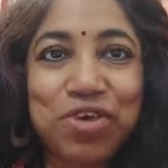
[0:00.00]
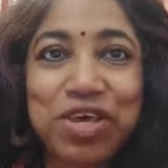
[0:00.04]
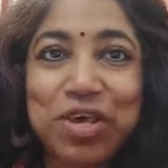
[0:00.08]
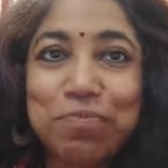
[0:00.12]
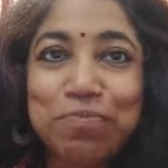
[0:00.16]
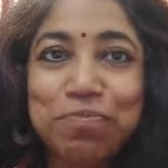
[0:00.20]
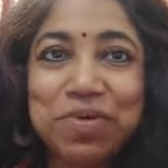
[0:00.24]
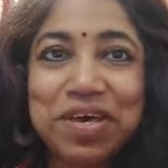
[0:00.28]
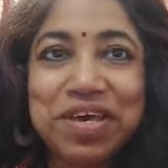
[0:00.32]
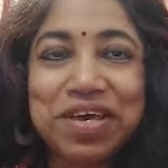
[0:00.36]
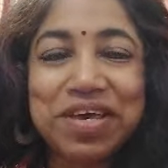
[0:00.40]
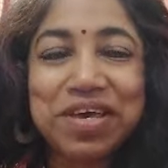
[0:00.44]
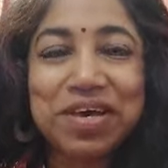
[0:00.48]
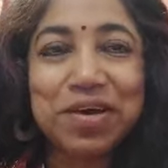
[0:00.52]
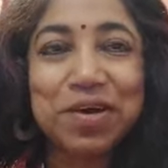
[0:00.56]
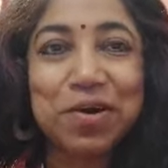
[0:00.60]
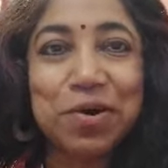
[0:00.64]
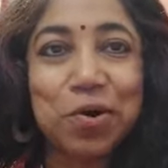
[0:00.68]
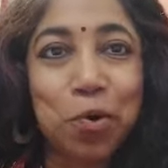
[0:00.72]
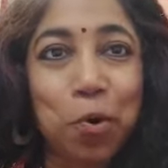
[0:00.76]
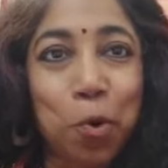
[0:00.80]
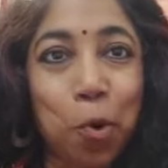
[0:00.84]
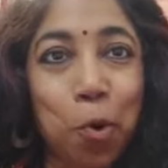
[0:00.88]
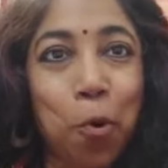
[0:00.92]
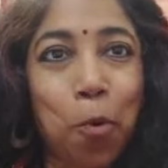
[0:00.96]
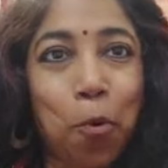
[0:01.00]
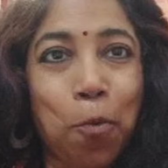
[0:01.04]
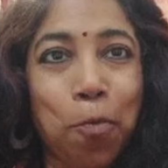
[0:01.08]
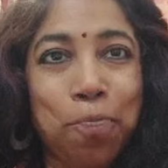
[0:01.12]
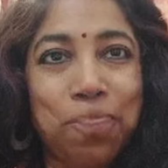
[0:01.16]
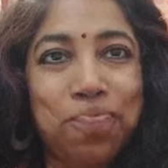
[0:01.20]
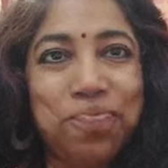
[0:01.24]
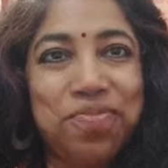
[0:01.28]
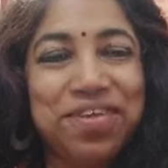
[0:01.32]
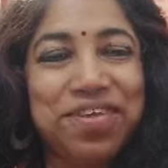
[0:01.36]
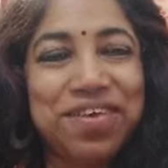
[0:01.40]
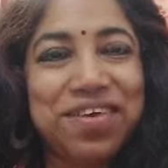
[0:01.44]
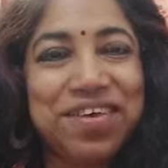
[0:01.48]
keeping a
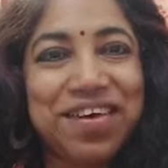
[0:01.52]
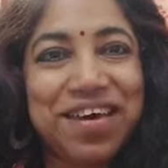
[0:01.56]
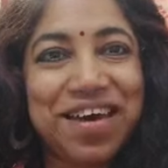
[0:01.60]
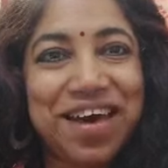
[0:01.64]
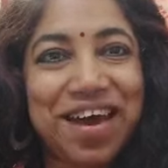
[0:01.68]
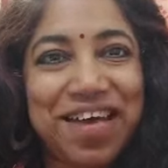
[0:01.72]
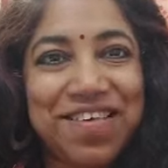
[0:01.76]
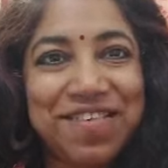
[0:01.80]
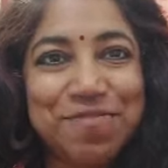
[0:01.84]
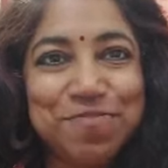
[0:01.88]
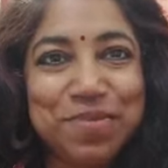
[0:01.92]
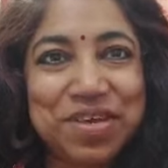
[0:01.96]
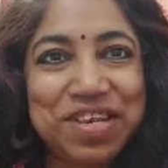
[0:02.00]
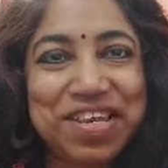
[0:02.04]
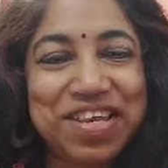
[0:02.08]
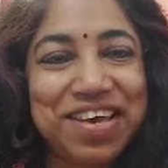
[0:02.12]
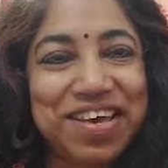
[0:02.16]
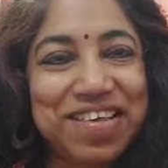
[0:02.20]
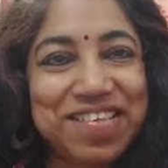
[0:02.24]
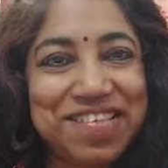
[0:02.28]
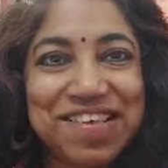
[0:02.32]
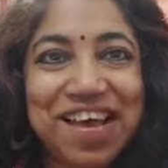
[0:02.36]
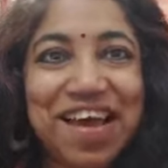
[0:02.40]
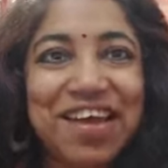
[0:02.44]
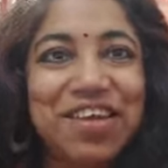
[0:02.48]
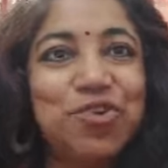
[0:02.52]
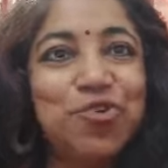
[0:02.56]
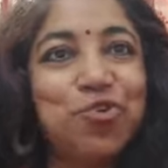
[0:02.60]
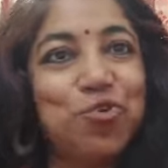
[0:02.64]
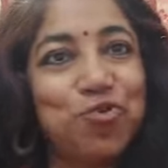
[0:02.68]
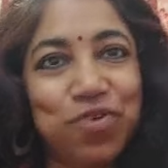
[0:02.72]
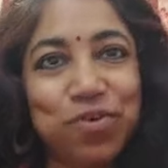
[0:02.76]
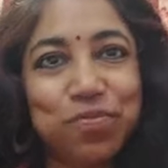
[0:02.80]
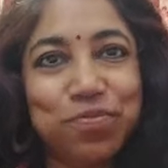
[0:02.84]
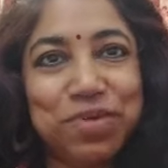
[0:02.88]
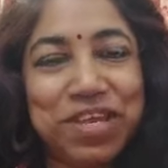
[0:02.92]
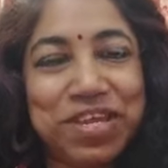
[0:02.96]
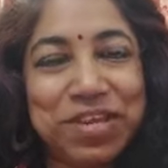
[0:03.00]
home has been assigned to
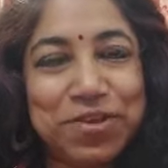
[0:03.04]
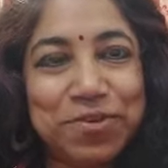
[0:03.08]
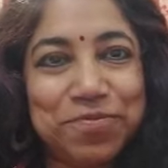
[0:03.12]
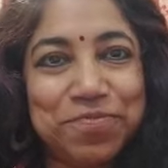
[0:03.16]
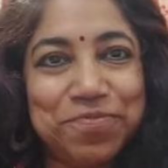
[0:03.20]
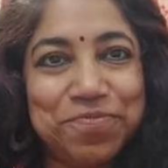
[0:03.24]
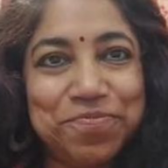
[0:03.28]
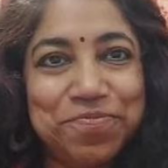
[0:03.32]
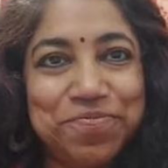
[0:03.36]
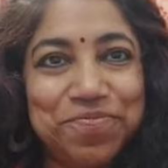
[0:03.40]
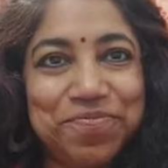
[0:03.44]
women.